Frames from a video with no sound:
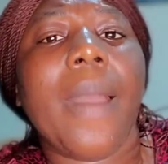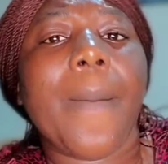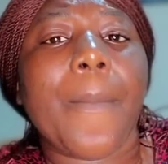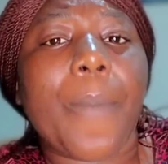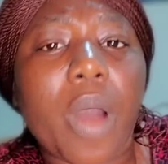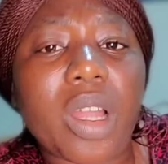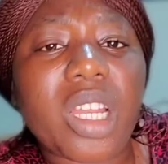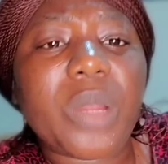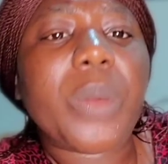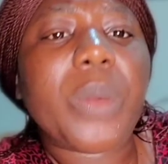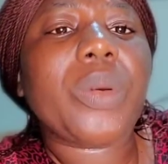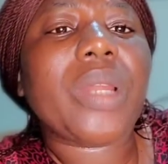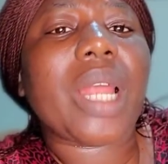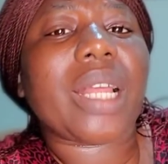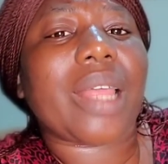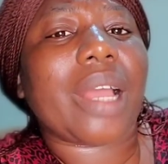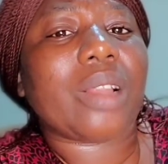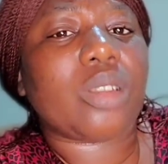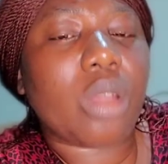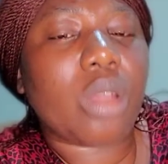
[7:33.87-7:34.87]
But the people
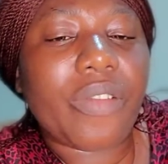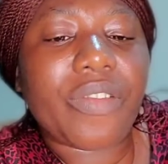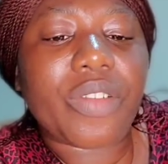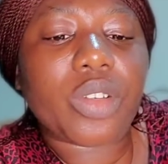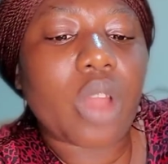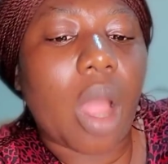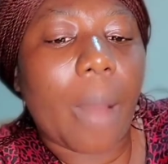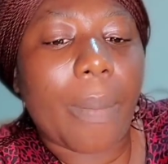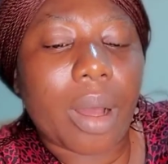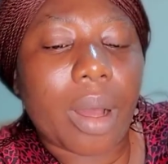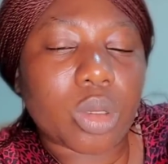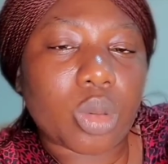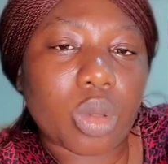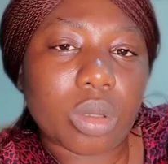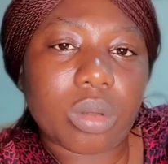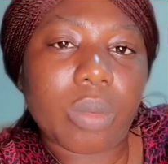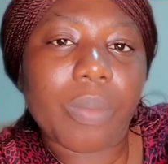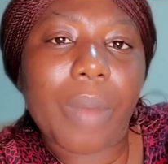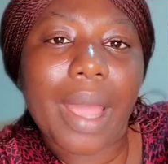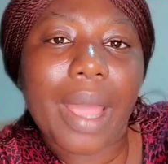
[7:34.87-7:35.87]
that are doing video about
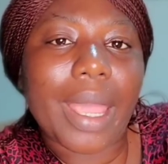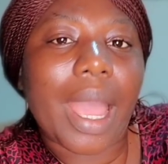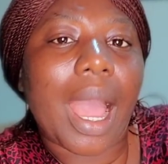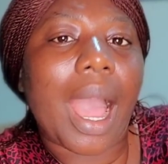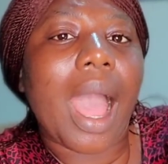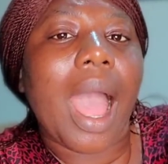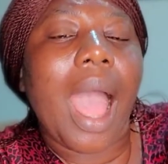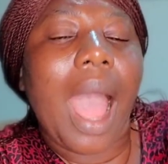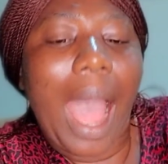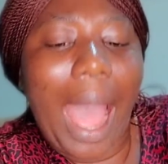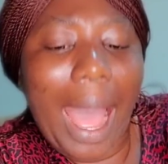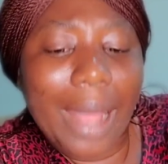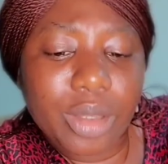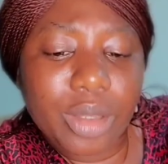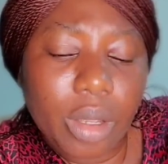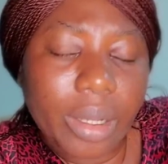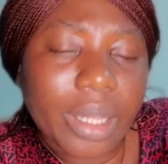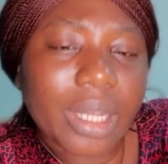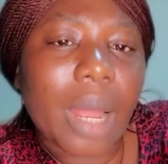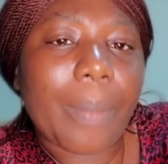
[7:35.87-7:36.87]
Wodemaya and
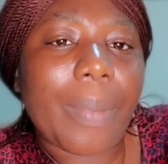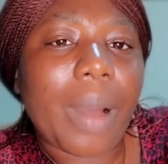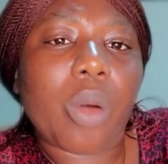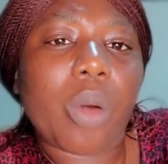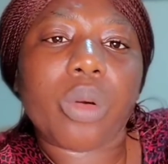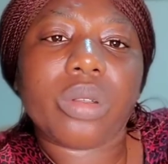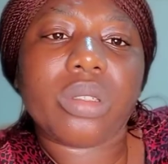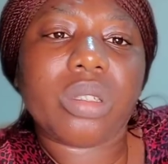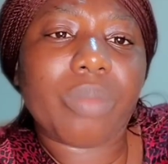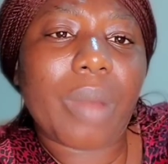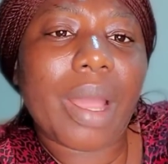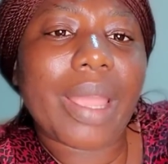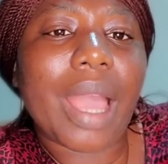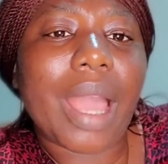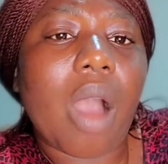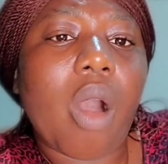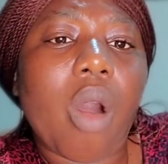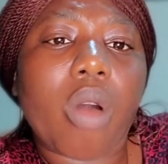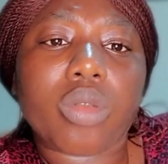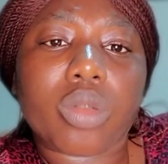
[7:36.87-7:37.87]
talking about
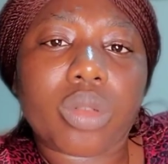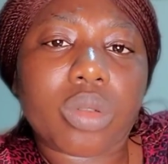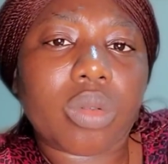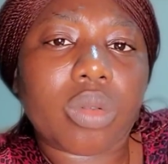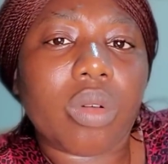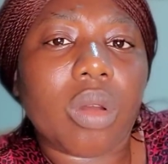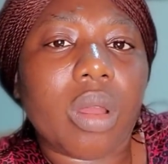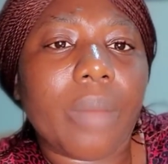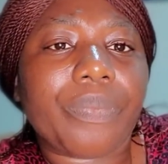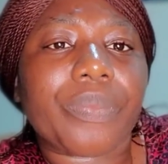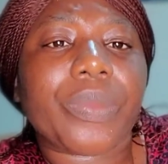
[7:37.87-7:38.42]
Wodemaya also,